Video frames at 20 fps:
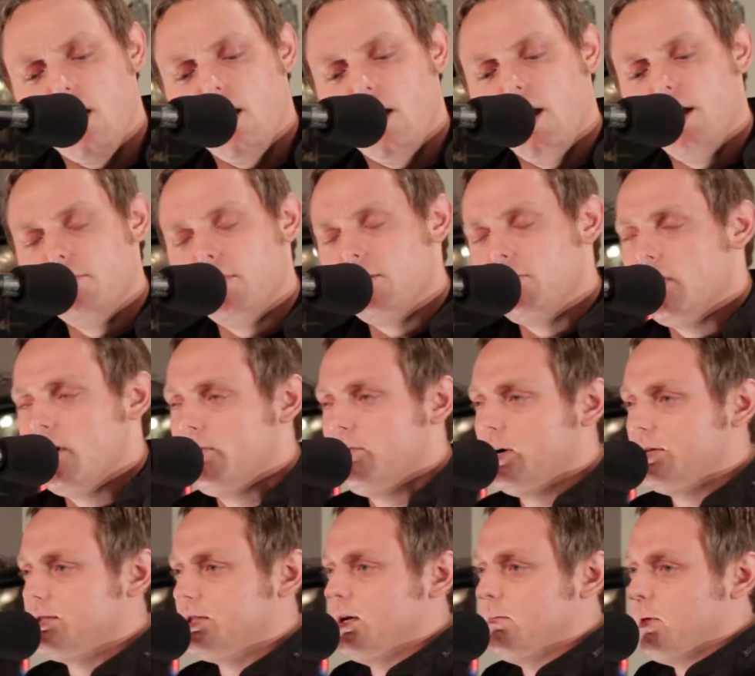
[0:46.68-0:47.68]
And my mom
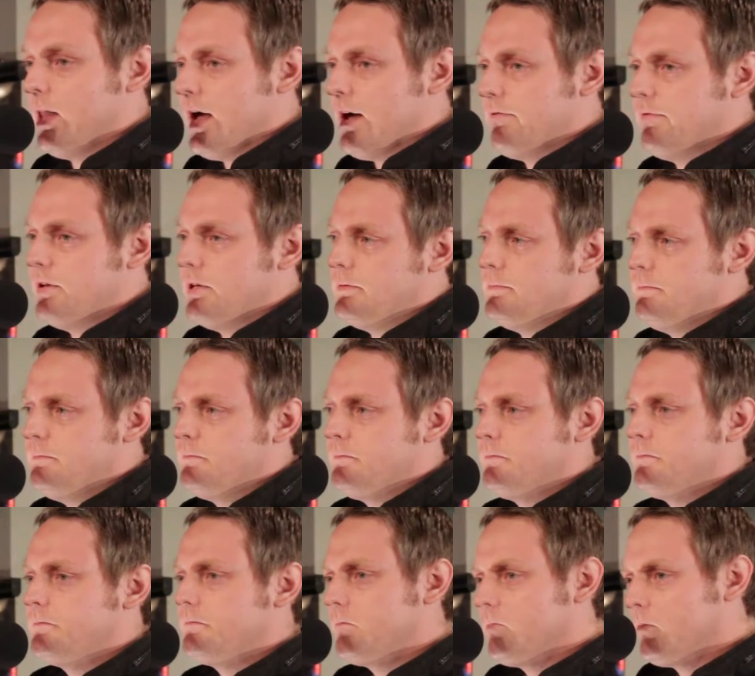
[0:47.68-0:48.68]
busted up laughing.
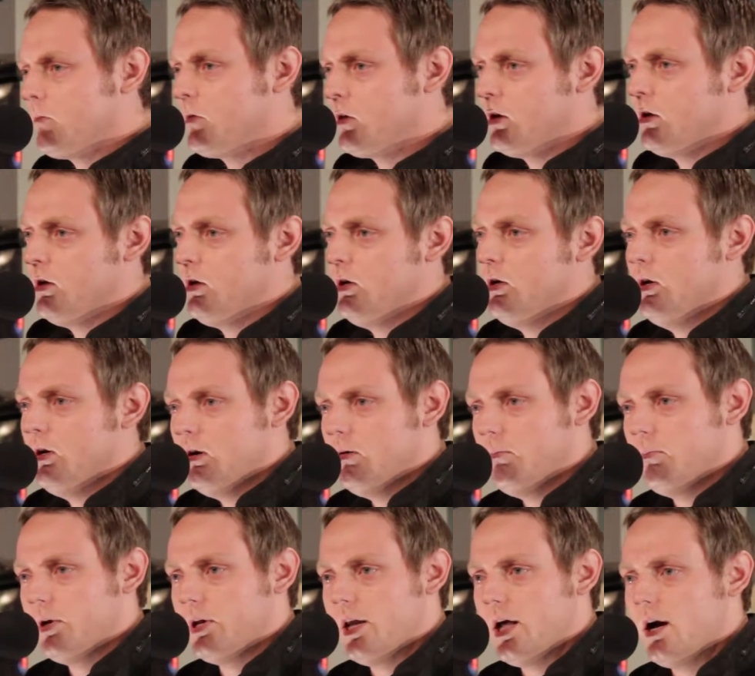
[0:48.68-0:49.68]

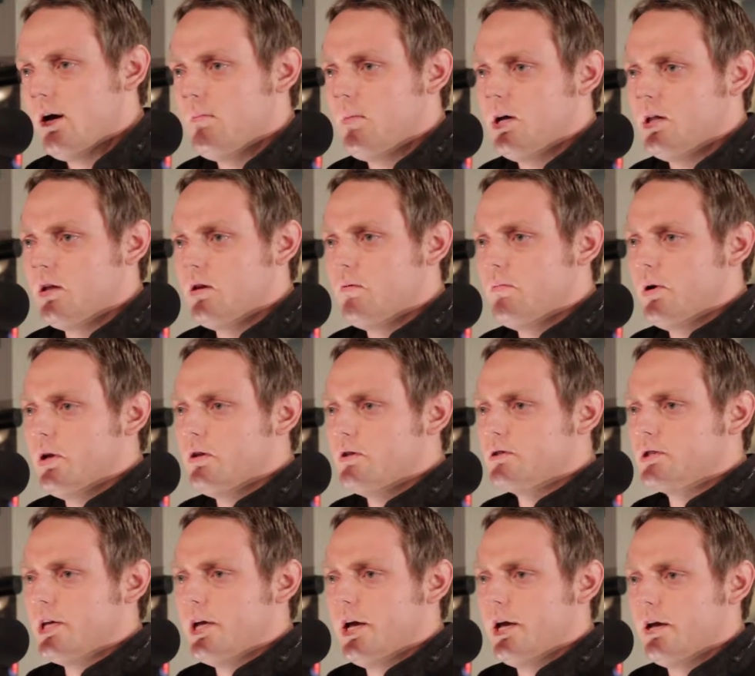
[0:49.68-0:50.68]
But now my little brother's
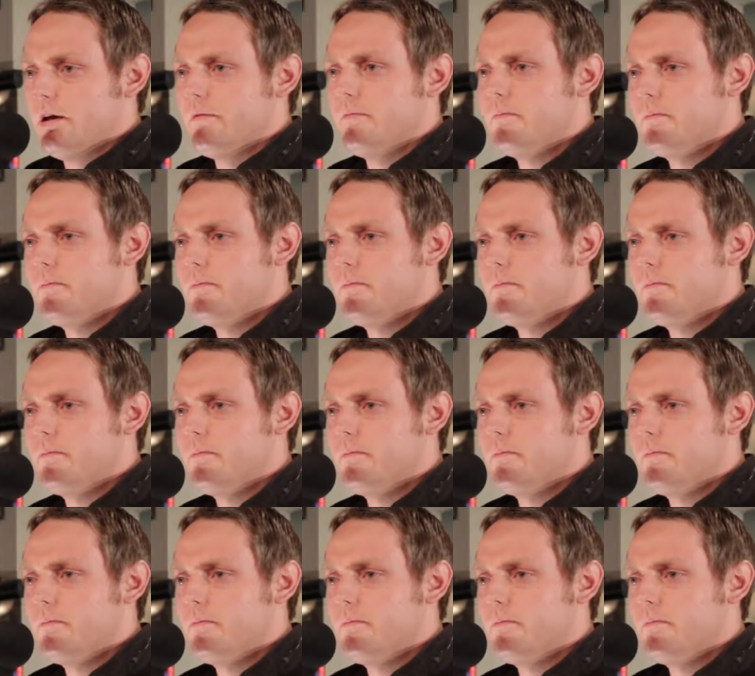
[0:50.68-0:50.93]
gay.